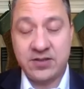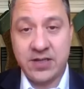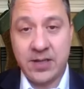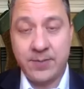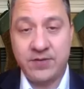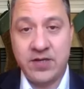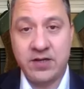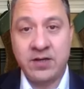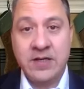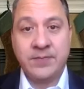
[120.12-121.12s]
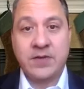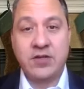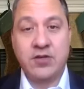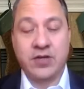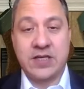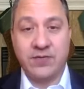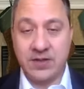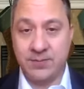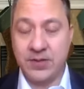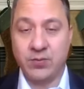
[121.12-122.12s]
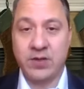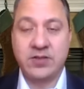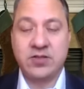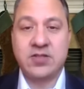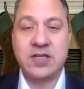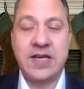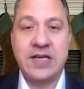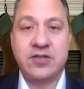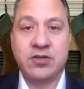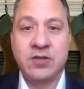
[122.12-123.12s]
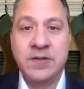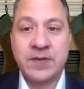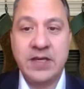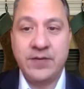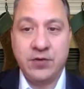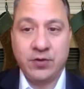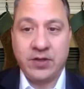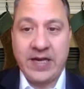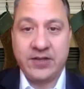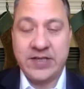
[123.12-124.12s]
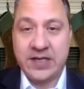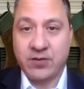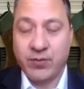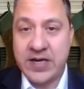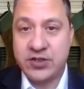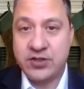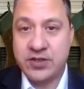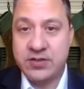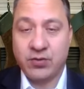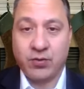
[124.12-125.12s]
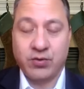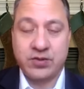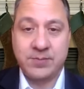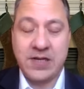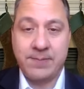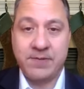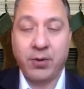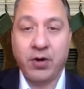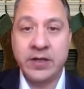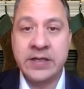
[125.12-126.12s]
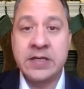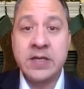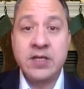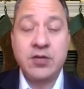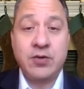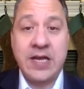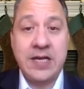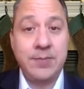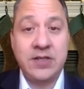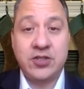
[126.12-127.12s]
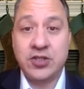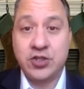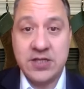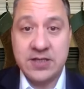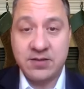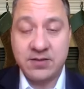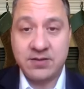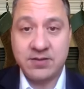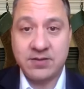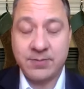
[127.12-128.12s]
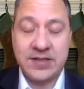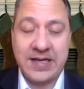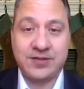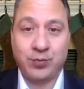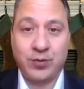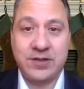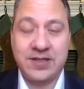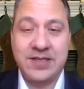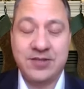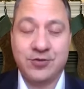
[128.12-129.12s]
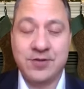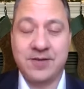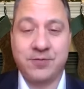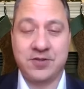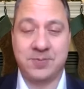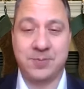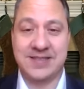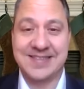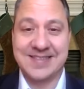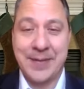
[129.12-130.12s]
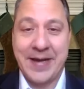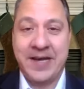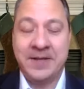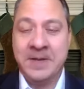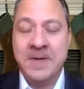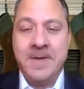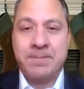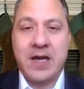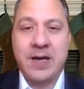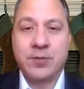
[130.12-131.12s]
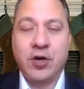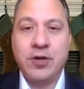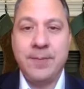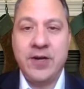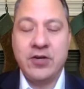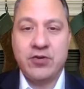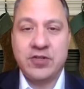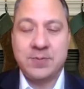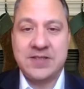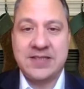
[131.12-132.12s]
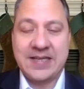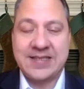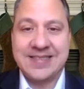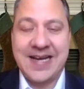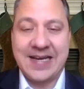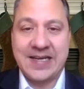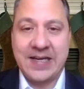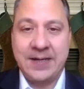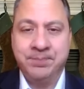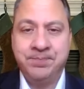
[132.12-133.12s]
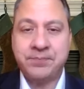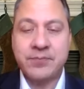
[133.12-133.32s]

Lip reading: this time of year, your gift can be religious in nature. If you're allowed decorations or some type of party, you can mention Jesus. I mean, that's what the history of Christmas is about. Go to MerryChristmasTexas.com.